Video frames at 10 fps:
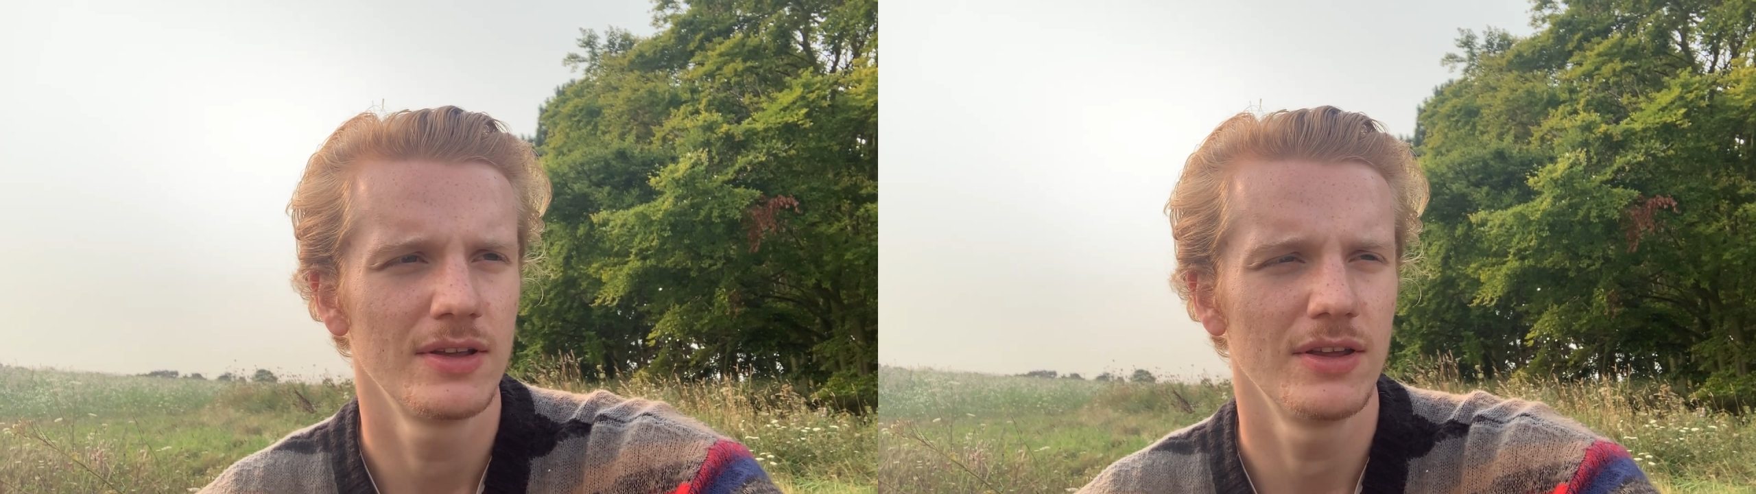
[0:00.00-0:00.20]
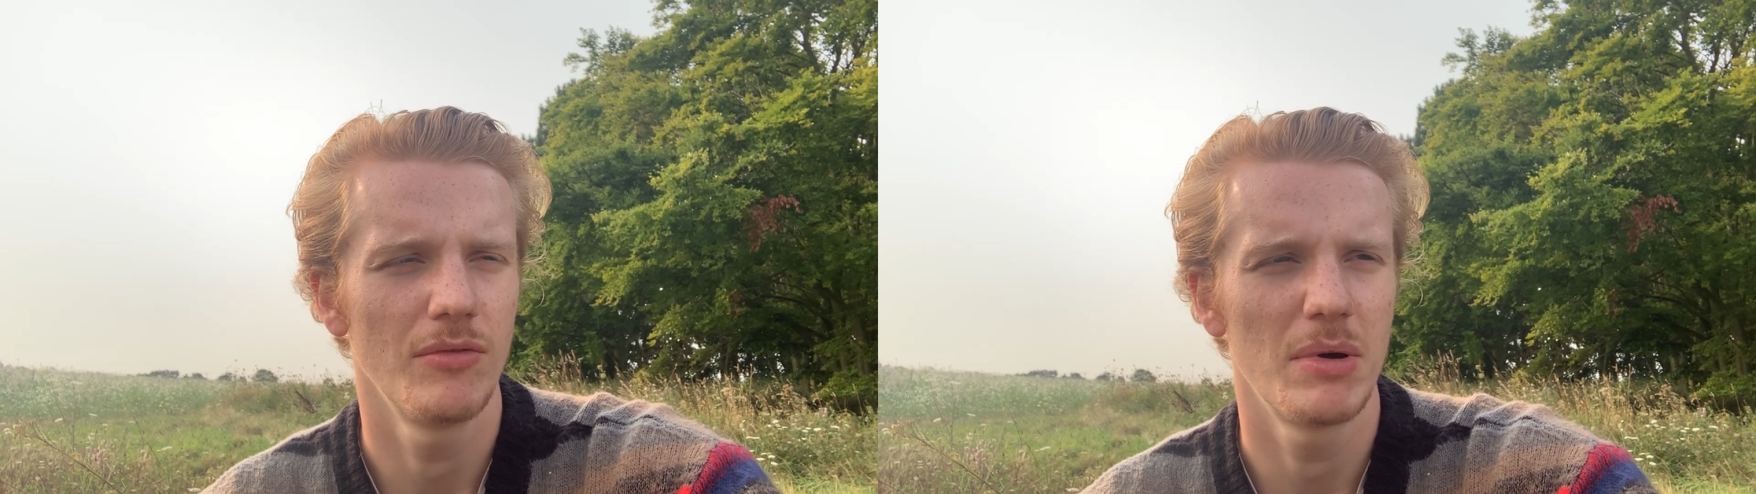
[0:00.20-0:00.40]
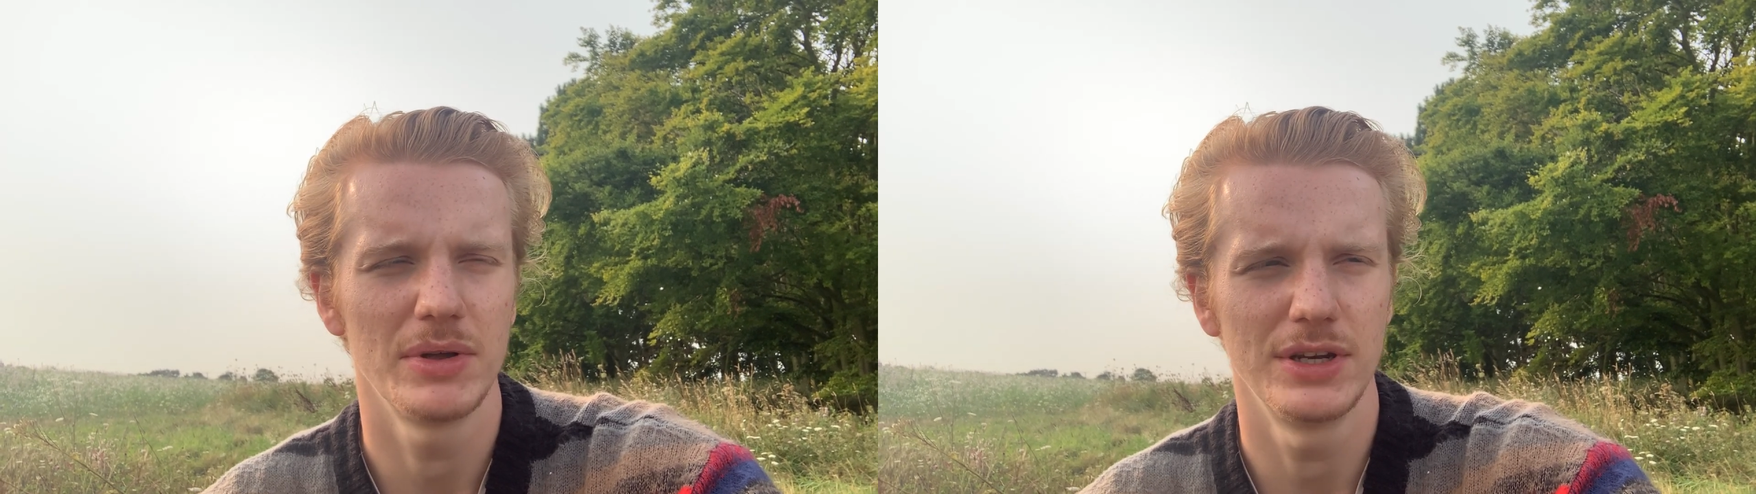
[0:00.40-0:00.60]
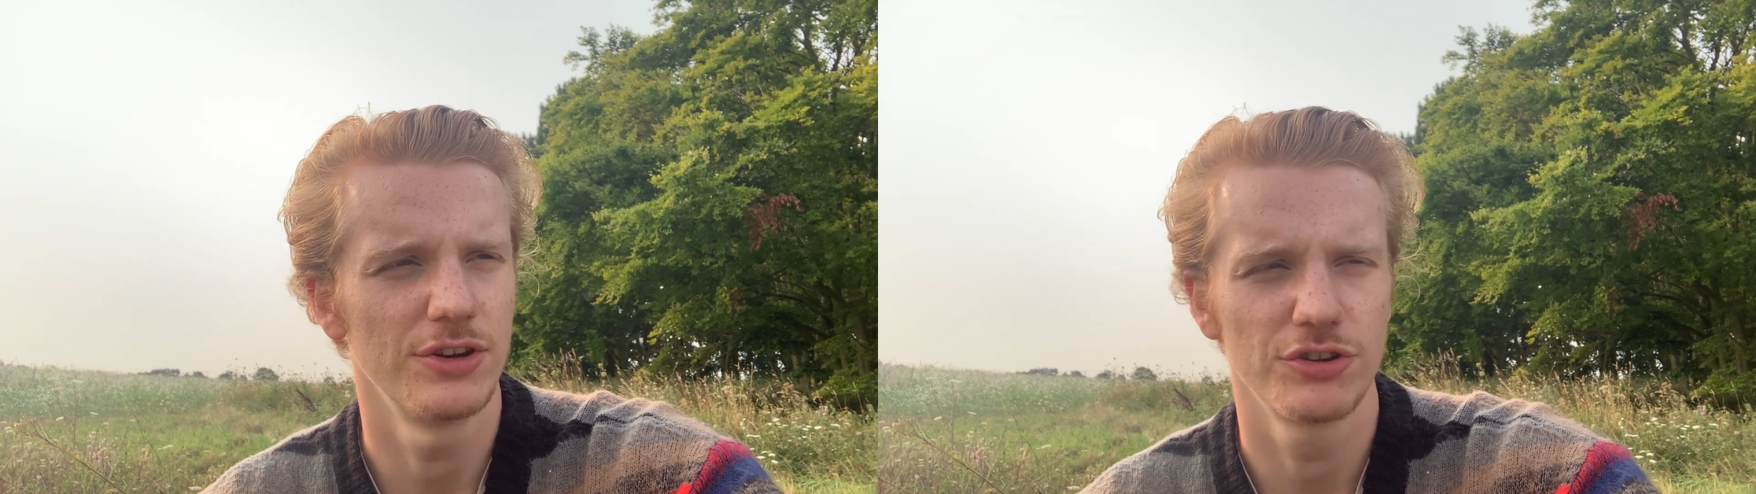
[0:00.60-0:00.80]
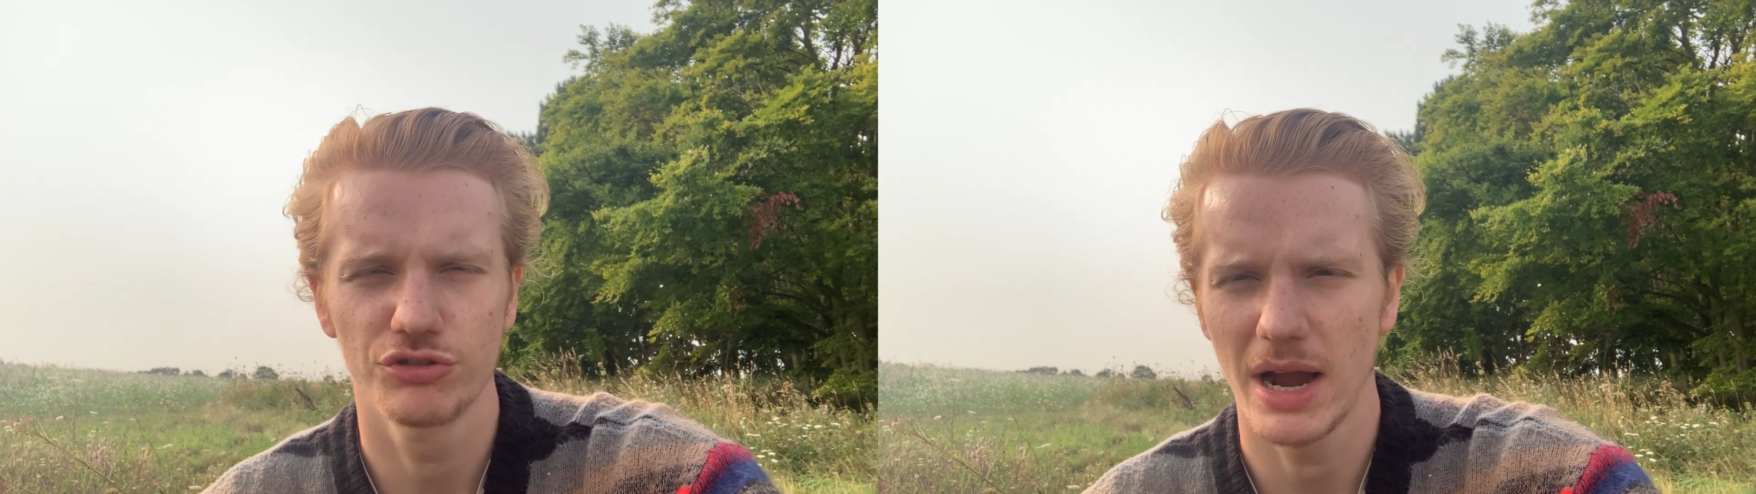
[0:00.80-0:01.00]
whether the
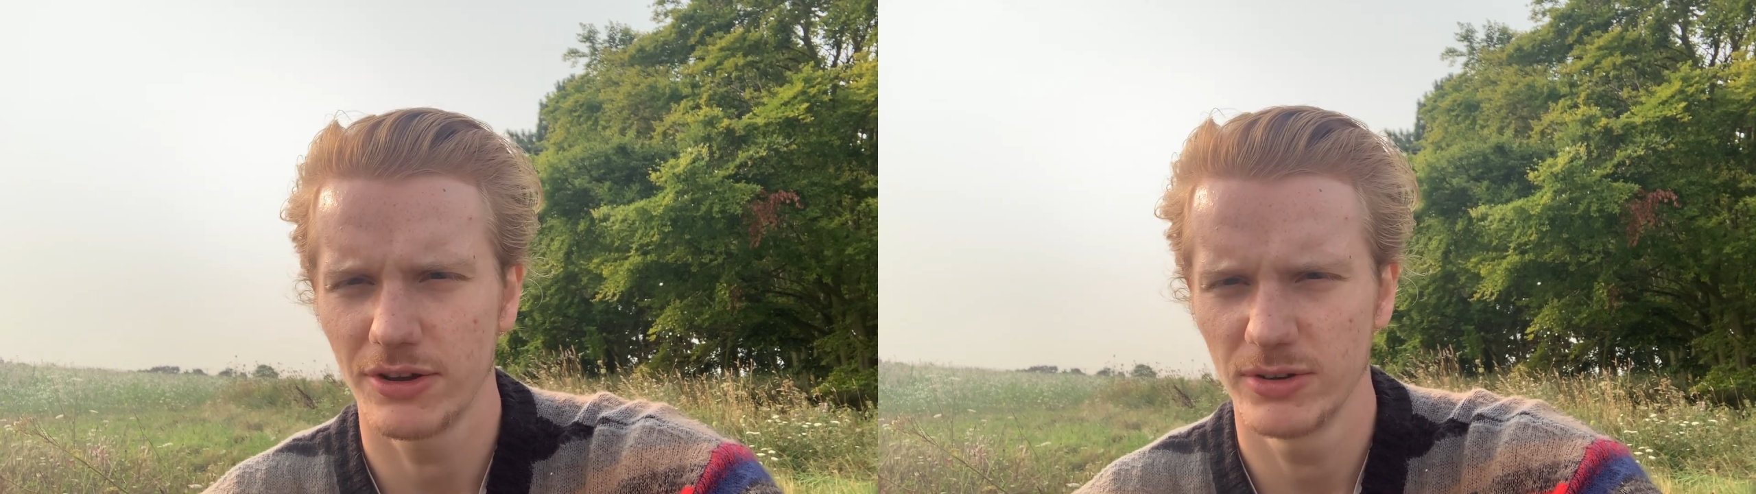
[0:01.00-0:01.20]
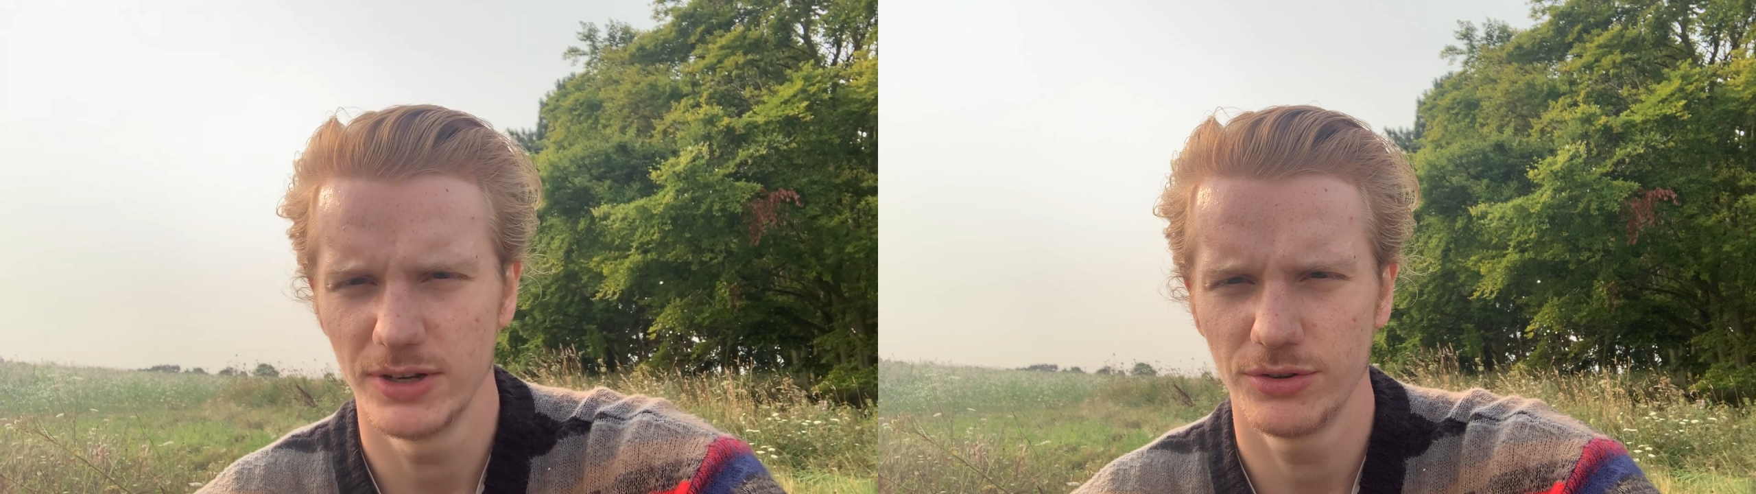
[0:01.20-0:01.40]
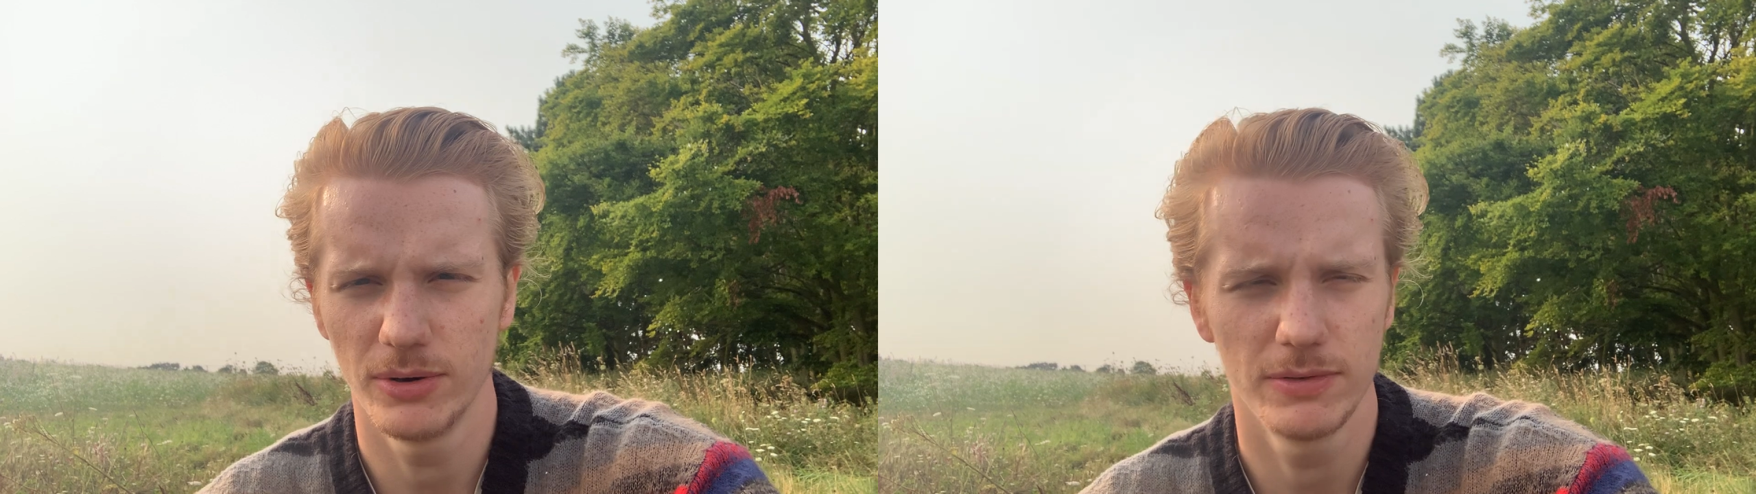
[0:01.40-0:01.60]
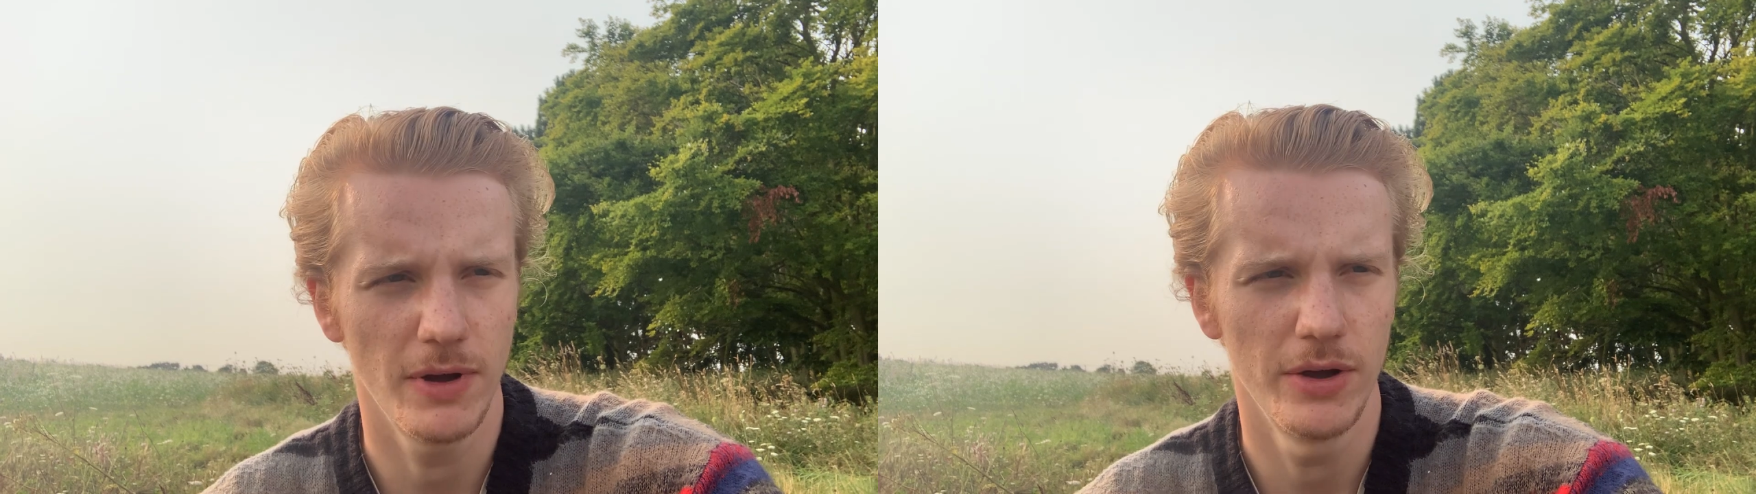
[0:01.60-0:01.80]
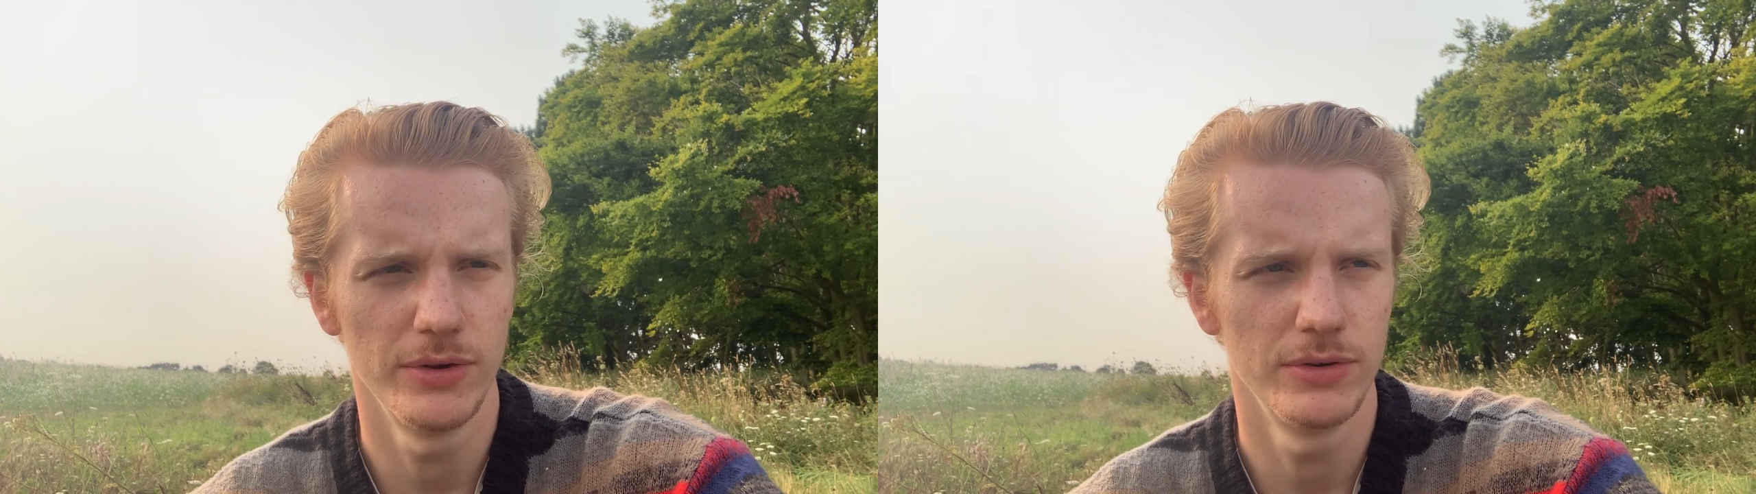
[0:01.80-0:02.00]
distraction is your
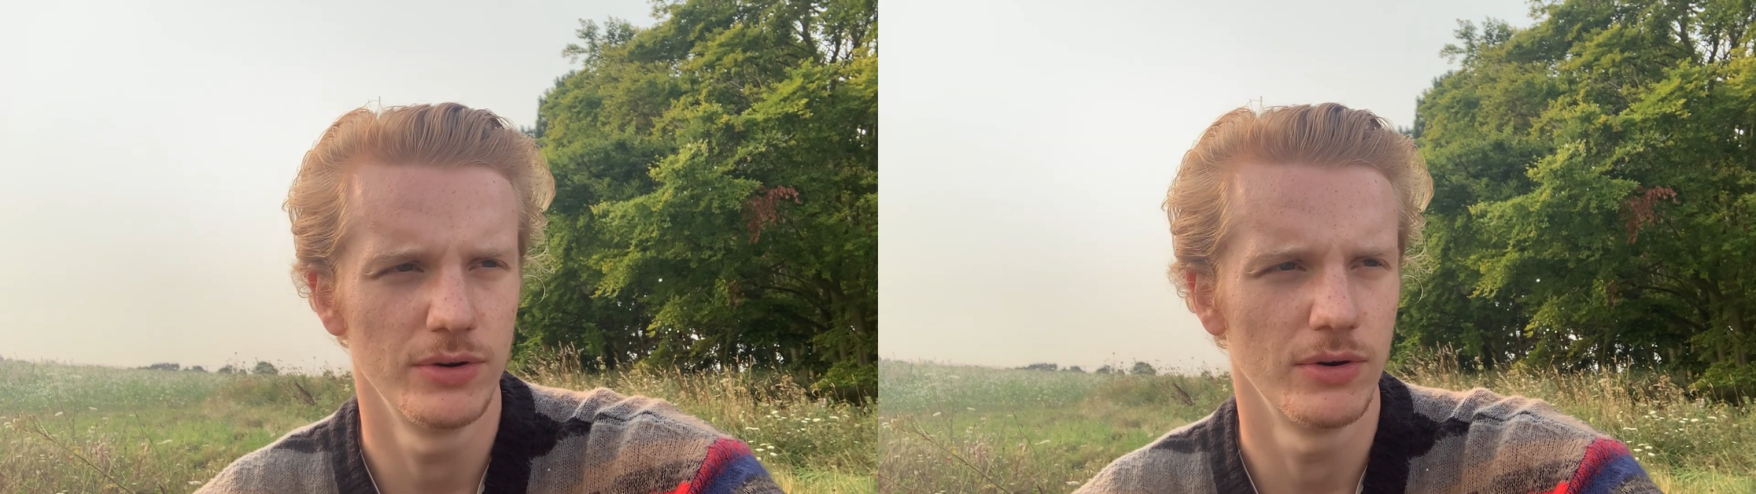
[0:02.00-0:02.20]
phone